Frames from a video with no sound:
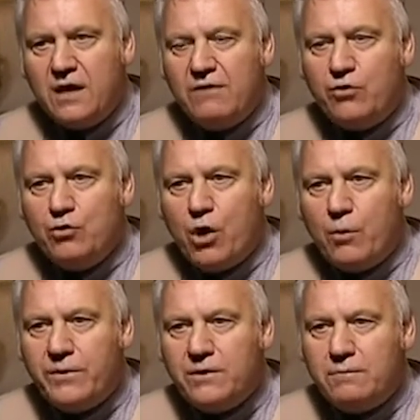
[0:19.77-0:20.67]
And if you
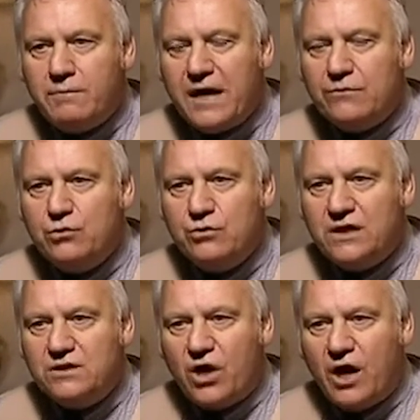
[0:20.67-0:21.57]
open your mouth, you
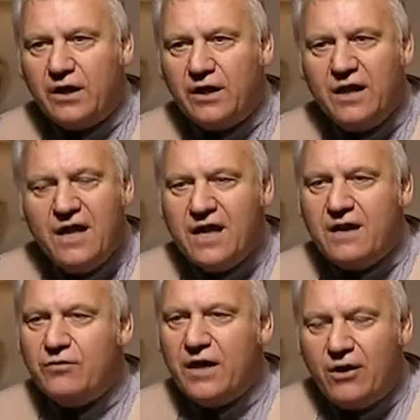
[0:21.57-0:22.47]
get targeted.
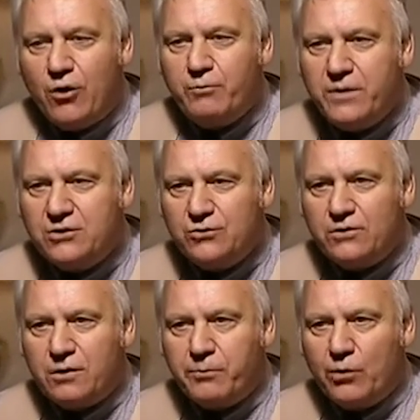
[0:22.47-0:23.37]
And if they don't beat
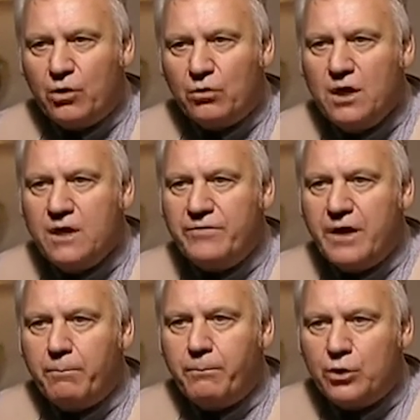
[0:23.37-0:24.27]
you at the poll,
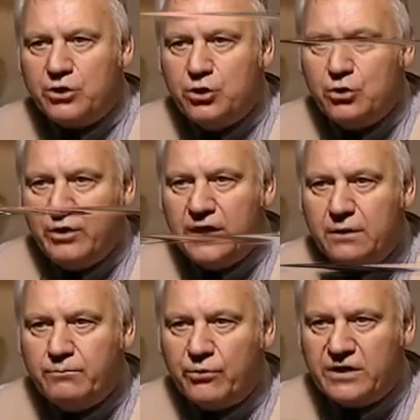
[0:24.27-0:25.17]
they'll put you
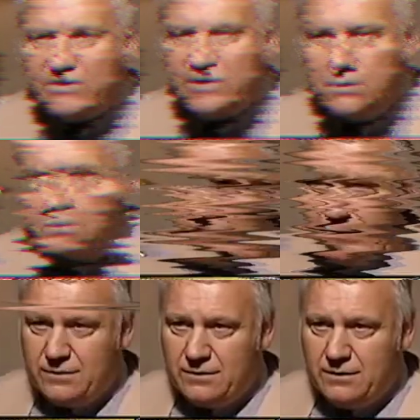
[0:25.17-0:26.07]
in prison.
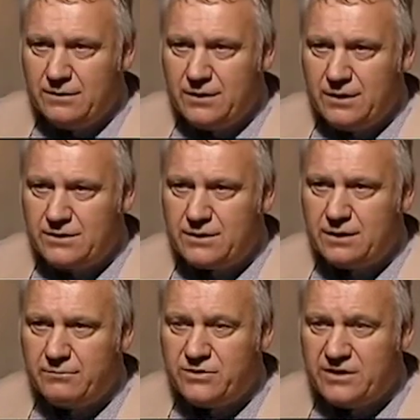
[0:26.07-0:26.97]
It's
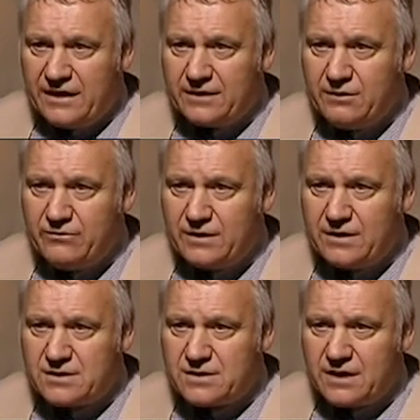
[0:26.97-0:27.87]
an objective
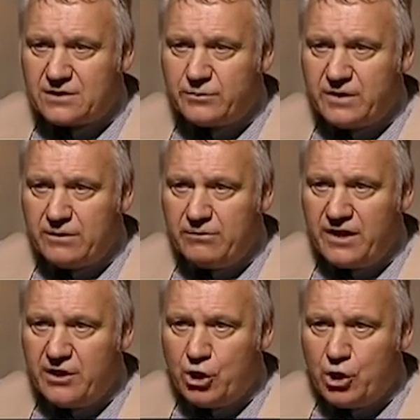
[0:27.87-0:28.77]
assessment
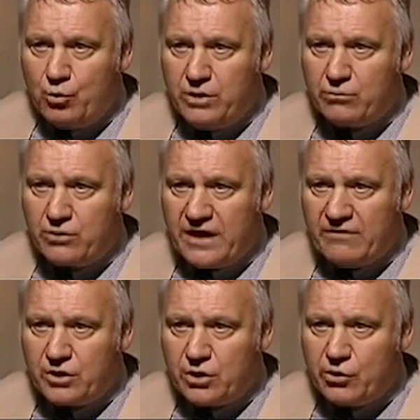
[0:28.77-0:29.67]
that no one will
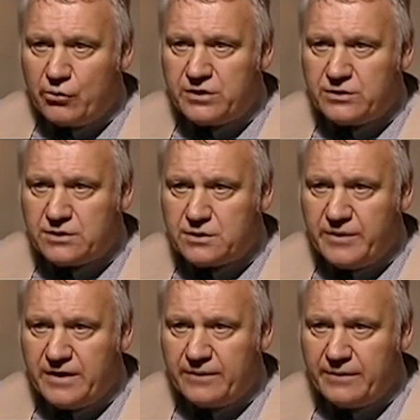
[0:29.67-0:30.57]
have the courage to
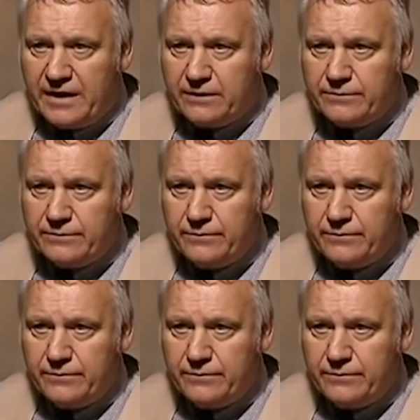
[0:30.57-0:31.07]
speak about.